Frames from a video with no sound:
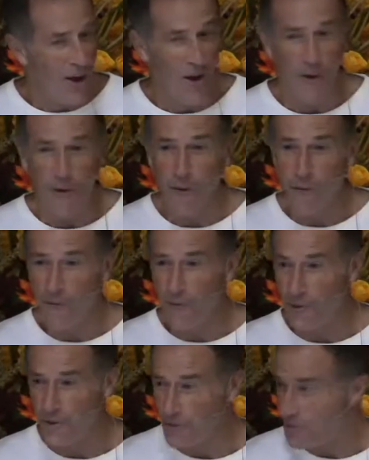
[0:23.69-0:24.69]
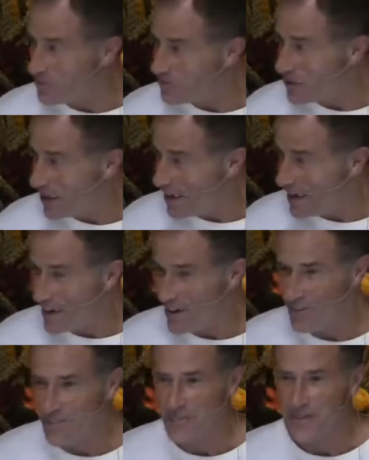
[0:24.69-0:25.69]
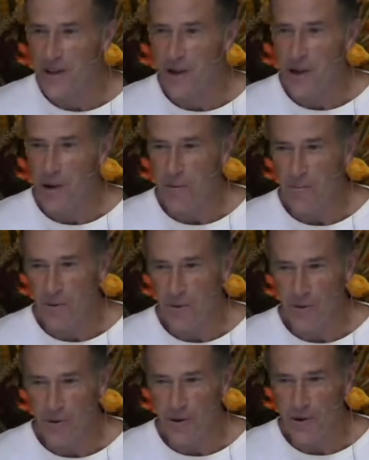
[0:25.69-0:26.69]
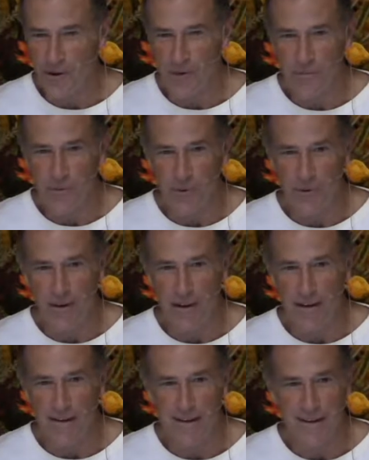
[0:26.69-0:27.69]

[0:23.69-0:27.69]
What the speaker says: Oh, yeah? Boy, oh boy.